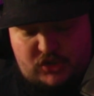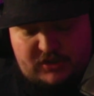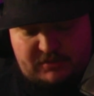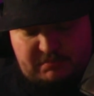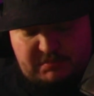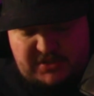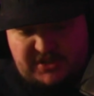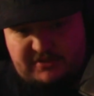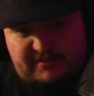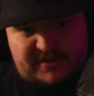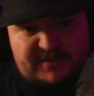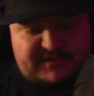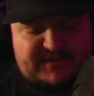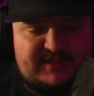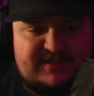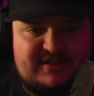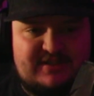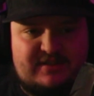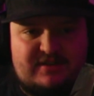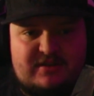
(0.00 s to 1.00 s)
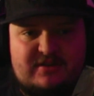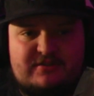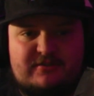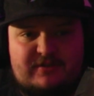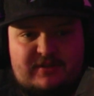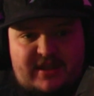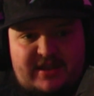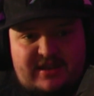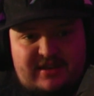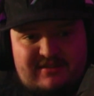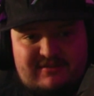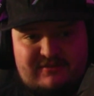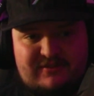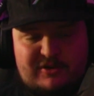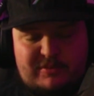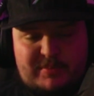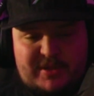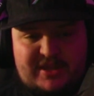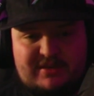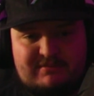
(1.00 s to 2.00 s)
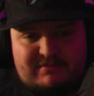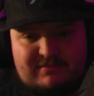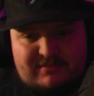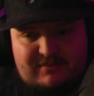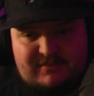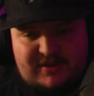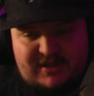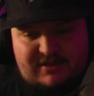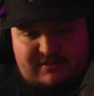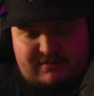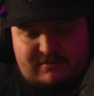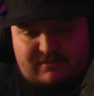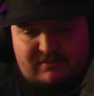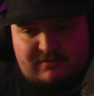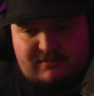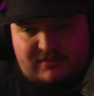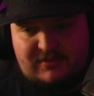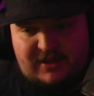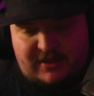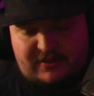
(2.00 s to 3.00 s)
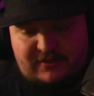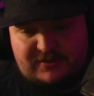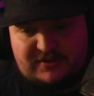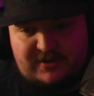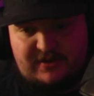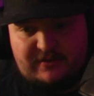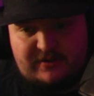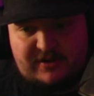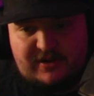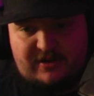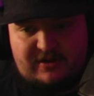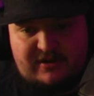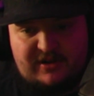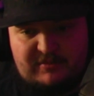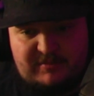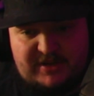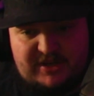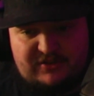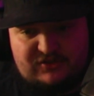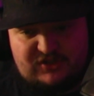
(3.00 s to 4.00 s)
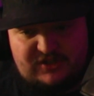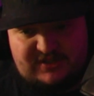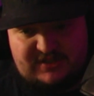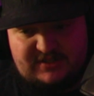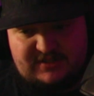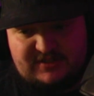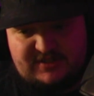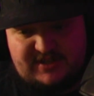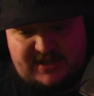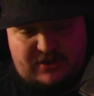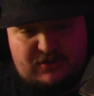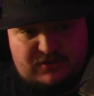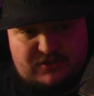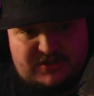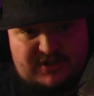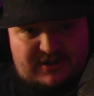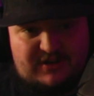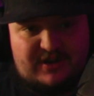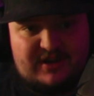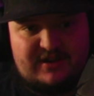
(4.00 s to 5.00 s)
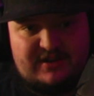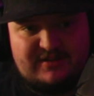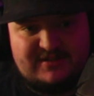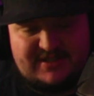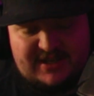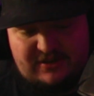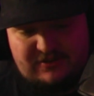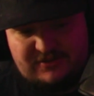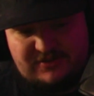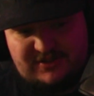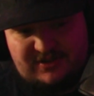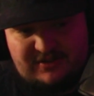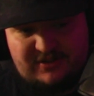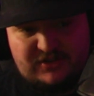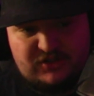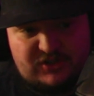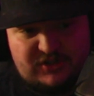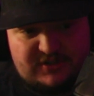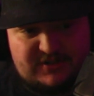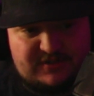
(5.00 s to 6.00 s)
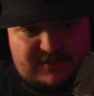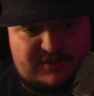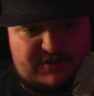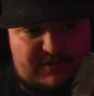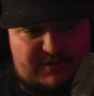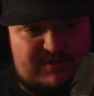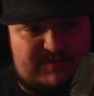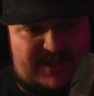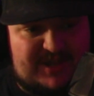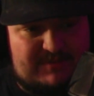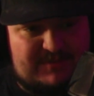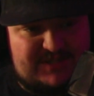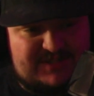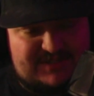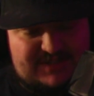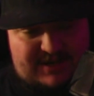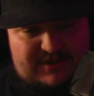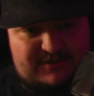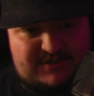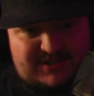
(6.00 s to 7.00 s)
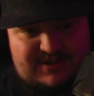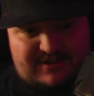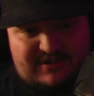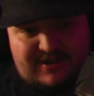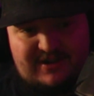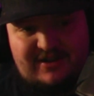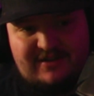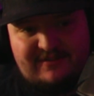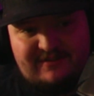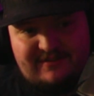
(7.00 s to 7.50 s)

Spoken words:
swerves into the other lane for a bit, and there's another car coming, and she says, "Say you're sorry, say you're sorry." She starts screaming at me, "Say you're sorry."